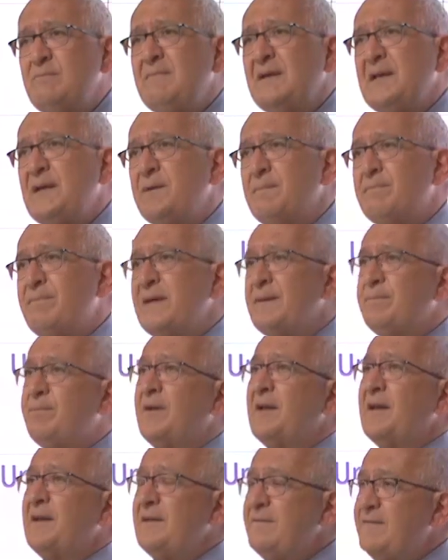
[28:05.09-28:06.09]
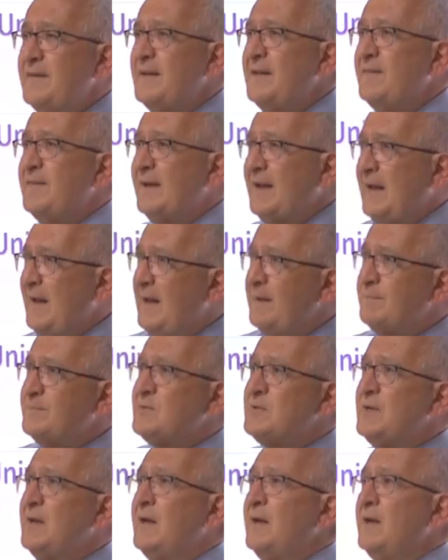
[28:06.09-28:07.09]
million people are living in the
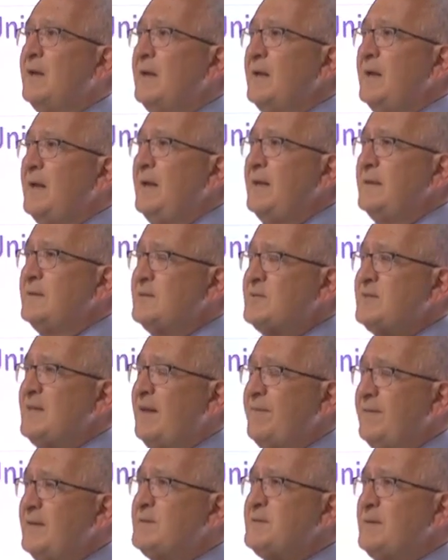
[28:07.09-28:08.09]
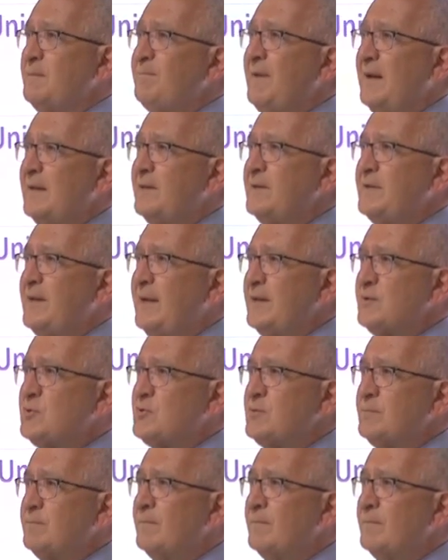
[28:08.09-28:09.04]
camps in southeastern Bangladesh.